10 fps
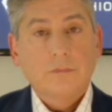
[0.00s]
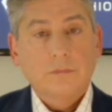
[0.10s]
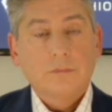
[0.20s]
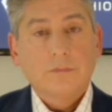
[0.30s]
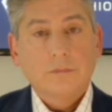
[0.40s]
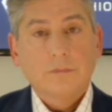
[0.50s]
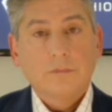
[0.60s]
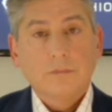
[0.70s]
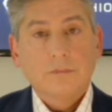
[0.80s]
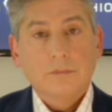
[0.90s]

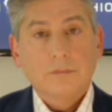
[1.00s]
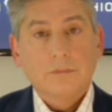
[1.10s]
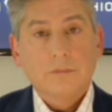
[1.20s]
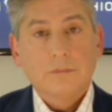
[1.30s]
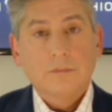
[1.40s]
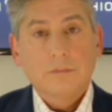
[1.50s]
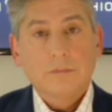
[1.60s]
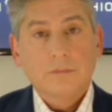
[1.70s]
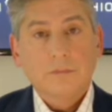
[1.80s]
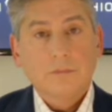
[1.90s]

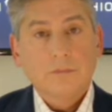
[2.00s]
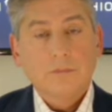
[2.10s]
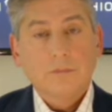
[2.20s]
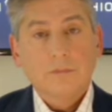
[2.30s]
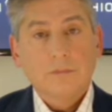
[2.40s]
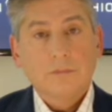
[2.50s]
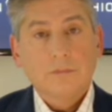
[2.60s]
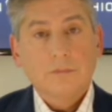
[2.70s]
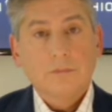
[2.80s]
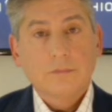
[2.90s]

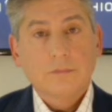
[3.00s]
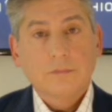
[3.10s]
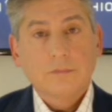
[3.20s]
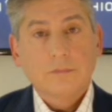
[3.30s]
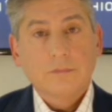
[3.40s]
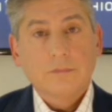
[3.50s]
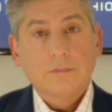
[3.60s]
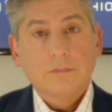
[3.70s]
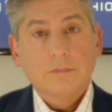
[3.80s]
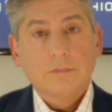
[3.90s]

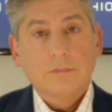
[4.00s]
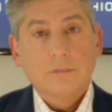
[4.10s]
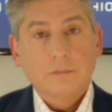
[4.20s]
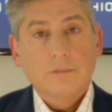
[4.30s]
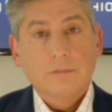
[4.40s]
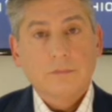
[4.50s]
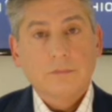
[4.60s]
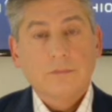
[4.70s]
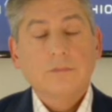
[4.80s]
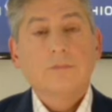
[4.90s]

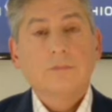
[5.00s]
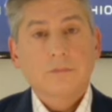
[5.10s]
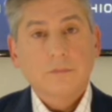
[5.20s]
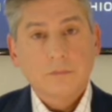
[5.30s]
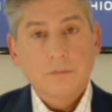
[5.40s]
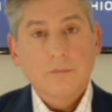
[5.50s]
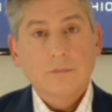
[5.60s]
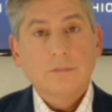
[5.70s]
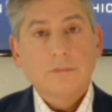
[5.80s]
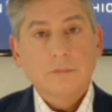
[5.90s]

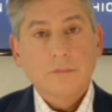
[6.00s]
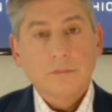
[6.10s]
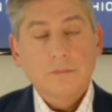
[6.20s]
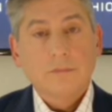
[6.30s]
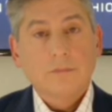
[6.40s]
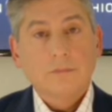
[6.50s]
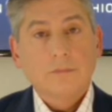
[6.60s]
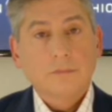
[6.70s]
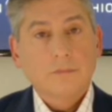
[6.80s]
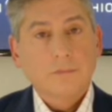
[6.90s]

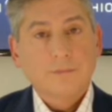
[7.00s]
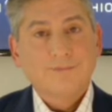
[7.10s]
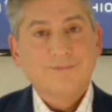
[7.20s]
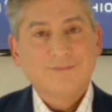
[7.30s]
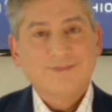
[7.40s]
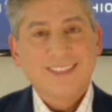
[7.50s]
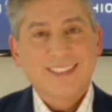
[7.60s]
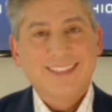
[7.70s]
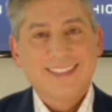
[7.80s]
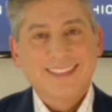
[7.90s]
The person shown says nothing.